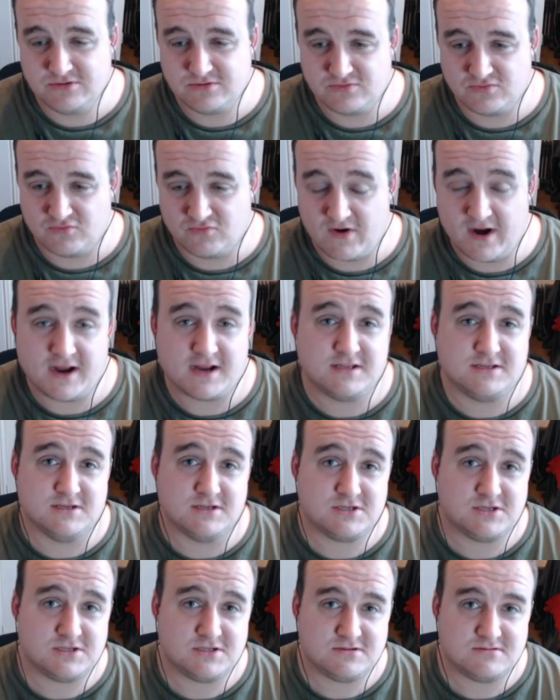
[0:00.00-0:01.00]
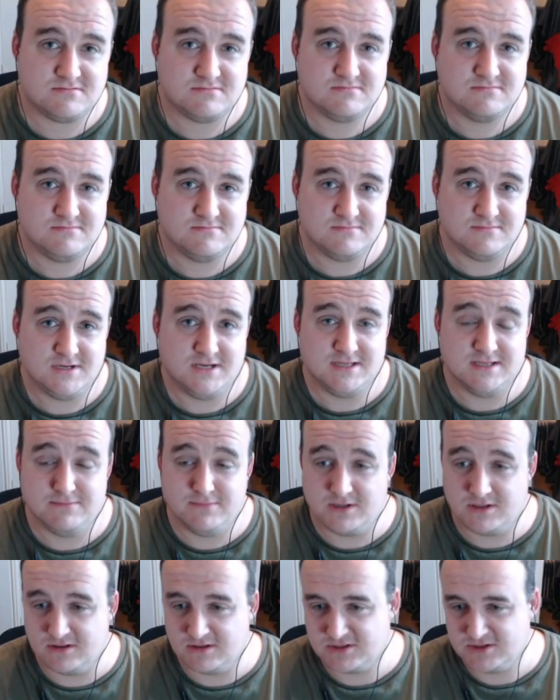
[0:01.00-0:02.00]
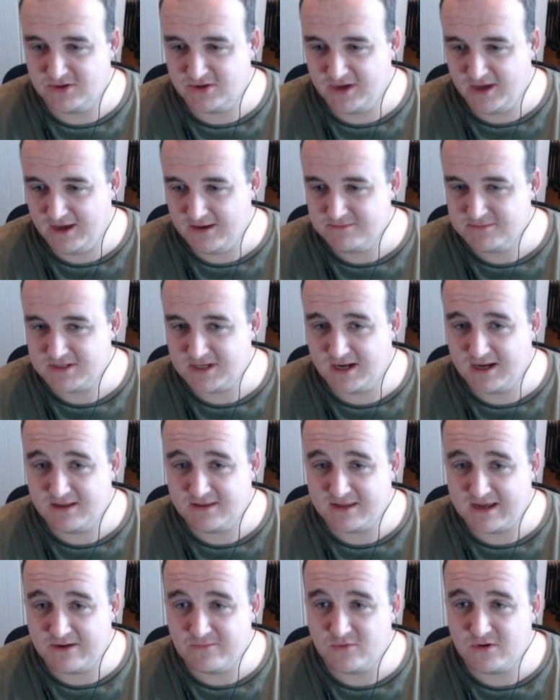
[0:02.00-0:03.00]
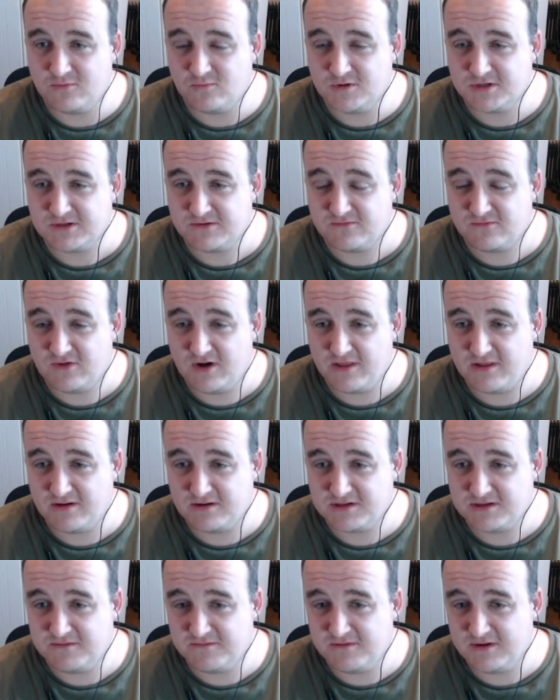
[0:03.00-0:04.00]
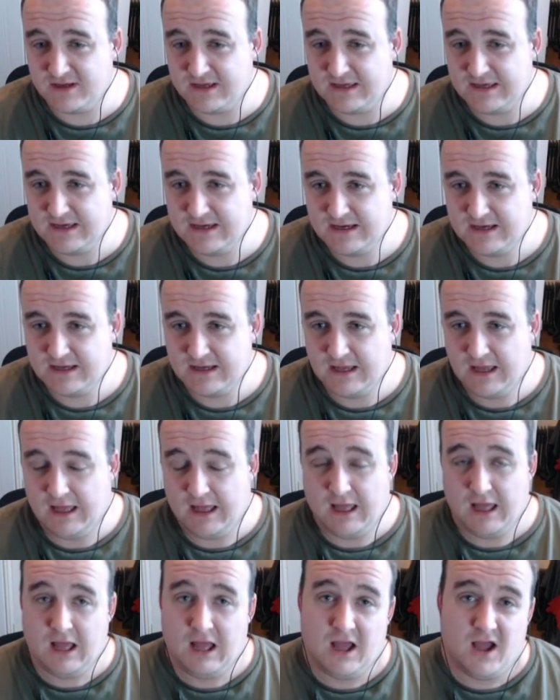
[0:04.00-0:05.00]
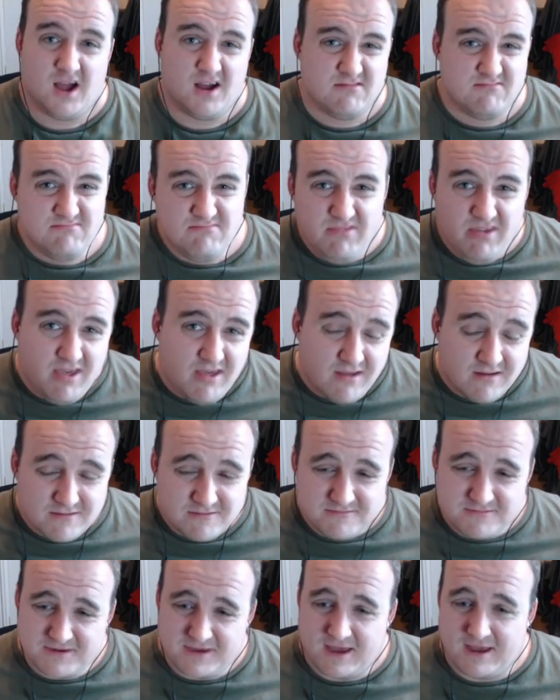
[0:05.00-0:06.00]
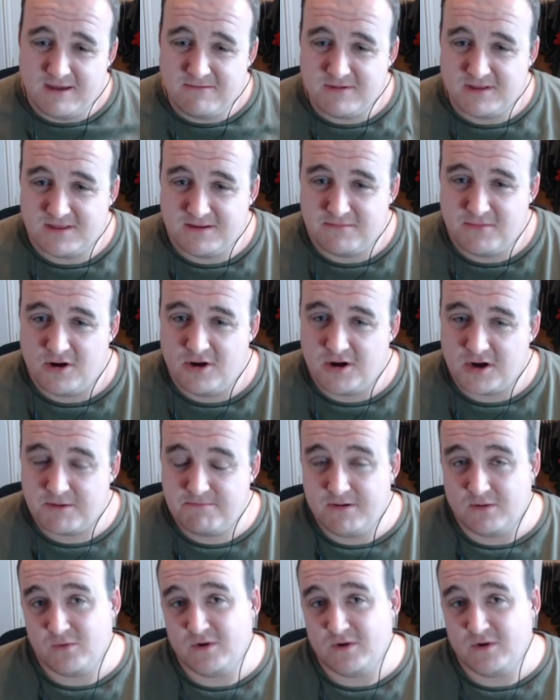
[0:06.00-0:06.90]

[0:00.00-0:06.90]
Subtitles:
wrecked us in the middle 2 games, and that one was a relatively game in the Merc, but we